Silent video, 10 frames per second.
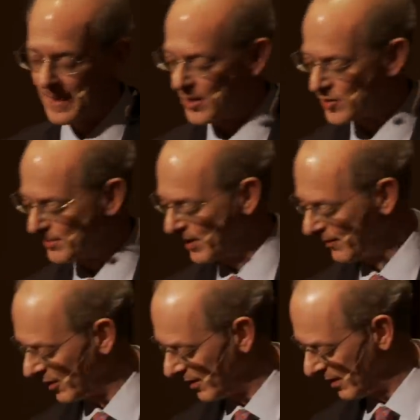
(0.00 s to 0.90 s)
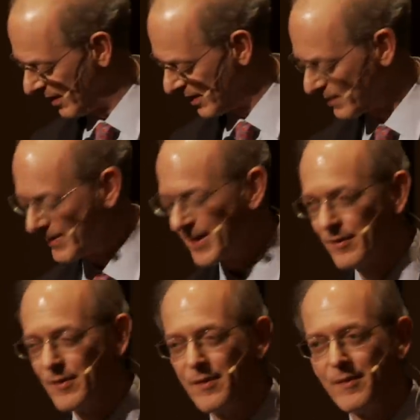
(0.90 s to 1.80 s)
Here's a bit of it. To me,
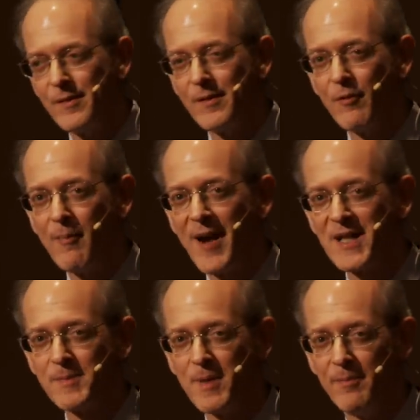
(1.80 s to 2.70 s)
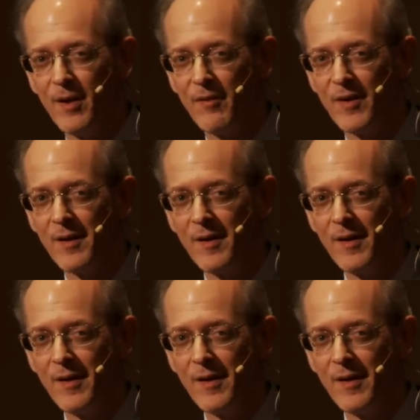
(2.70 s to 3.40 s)
it reminds me a bit of the